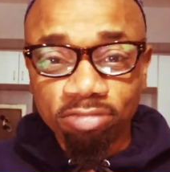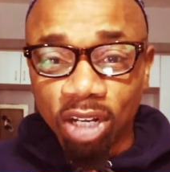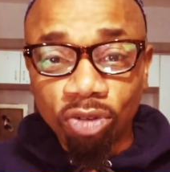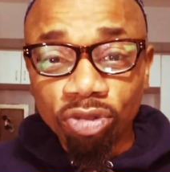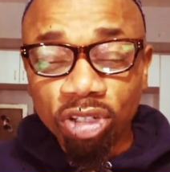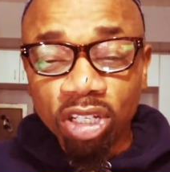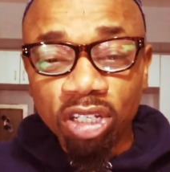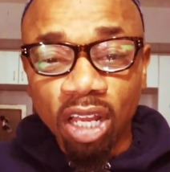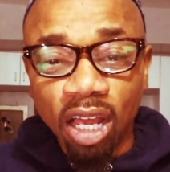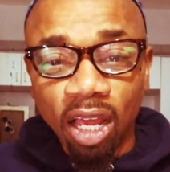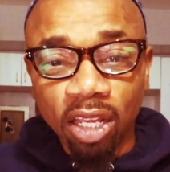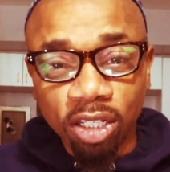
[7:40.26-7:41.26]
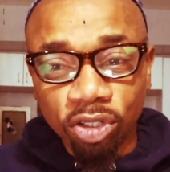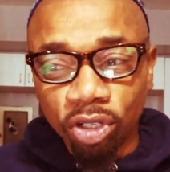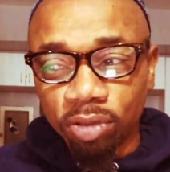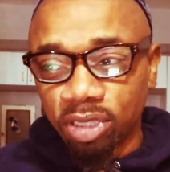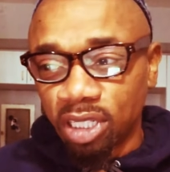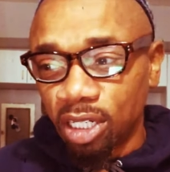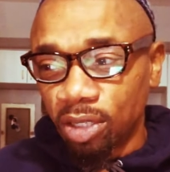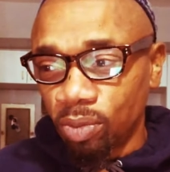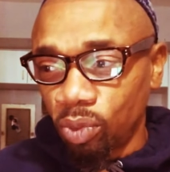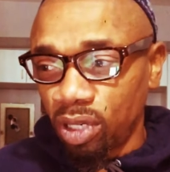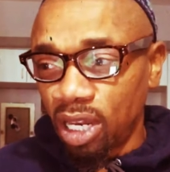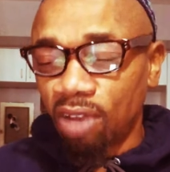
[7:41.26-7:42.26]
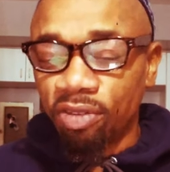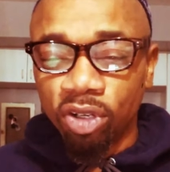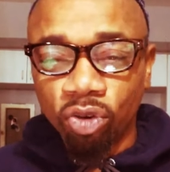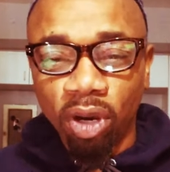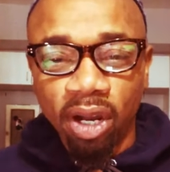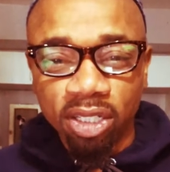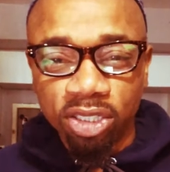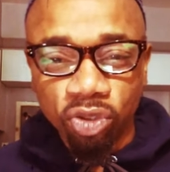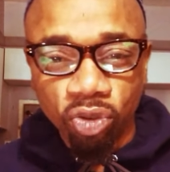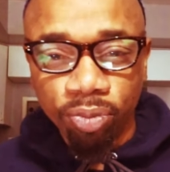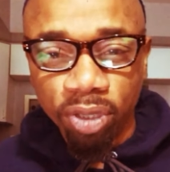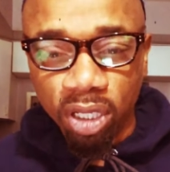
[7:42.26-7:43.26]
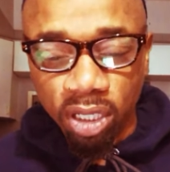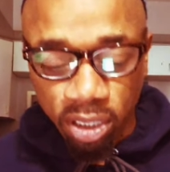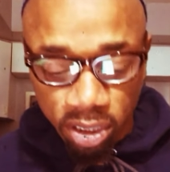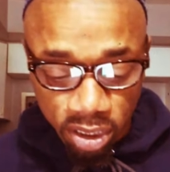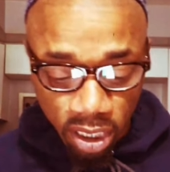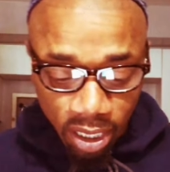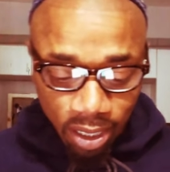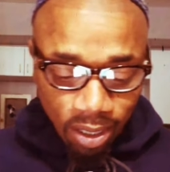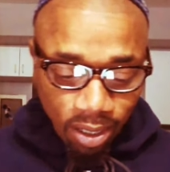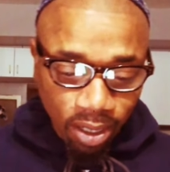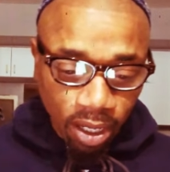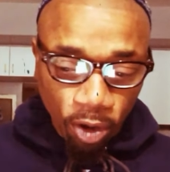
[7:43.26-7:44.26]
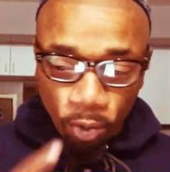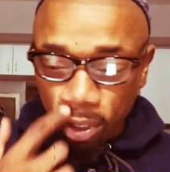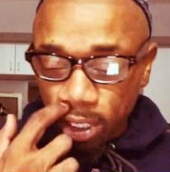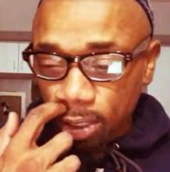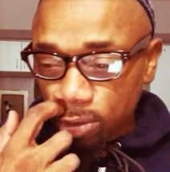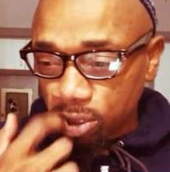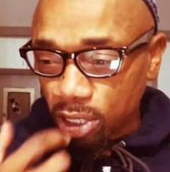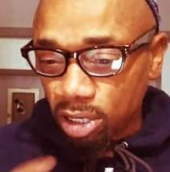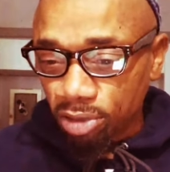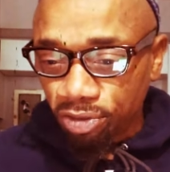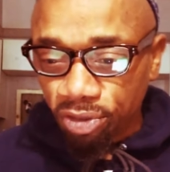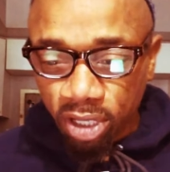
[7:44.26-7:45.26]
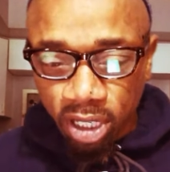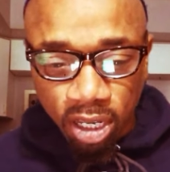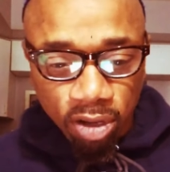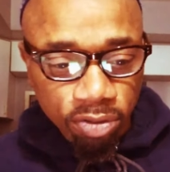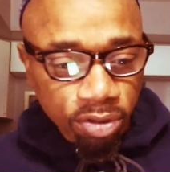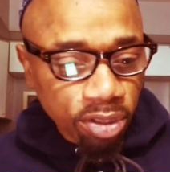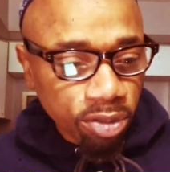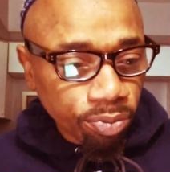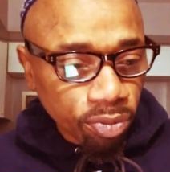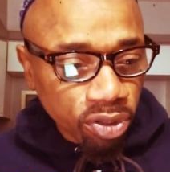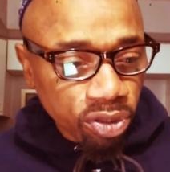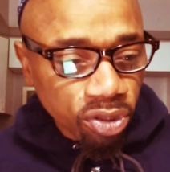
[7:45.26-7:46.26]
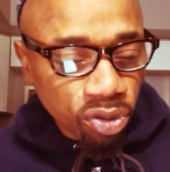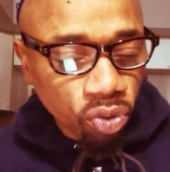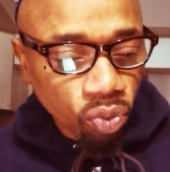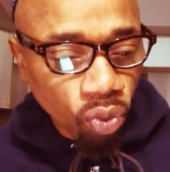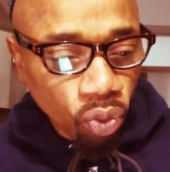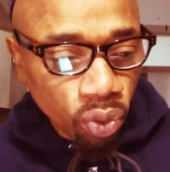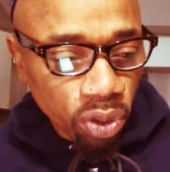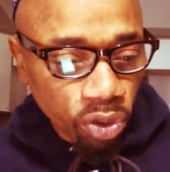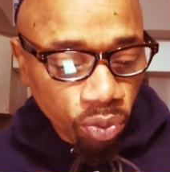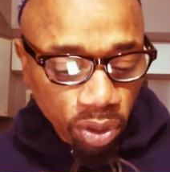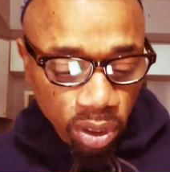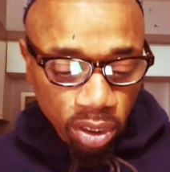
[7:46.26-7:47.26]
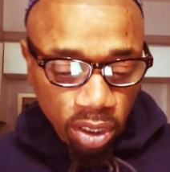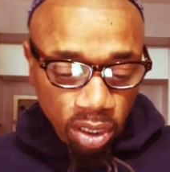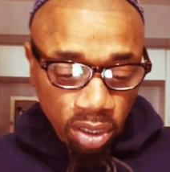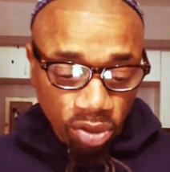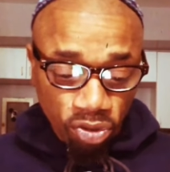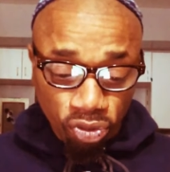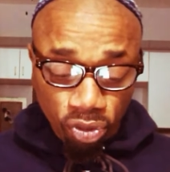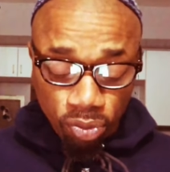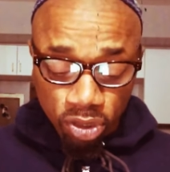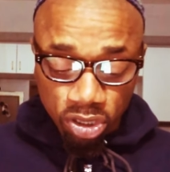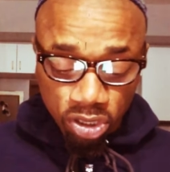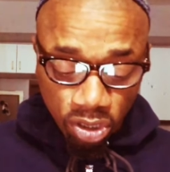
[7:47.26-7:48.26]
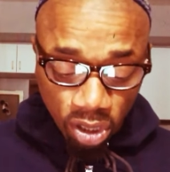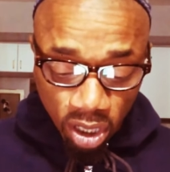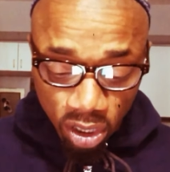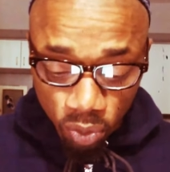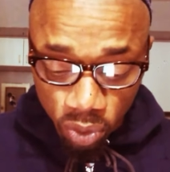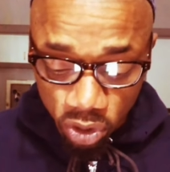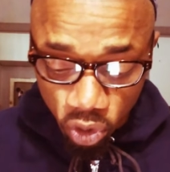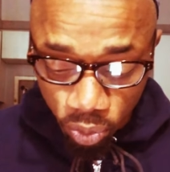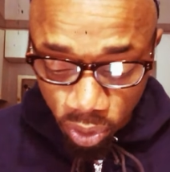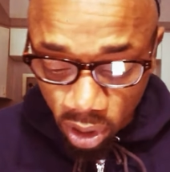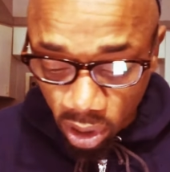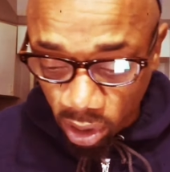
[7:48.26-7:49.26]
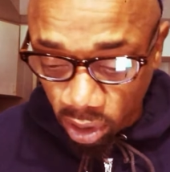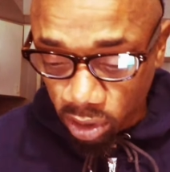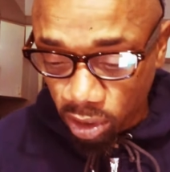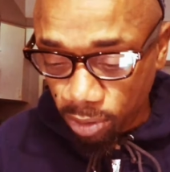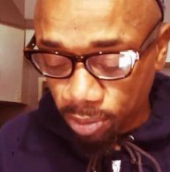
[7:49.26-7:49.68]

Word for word: I don't need that. You know what I'm saying? What I require is your obedience. And we keep trying to figure out this mystical order when from the start it was obedience.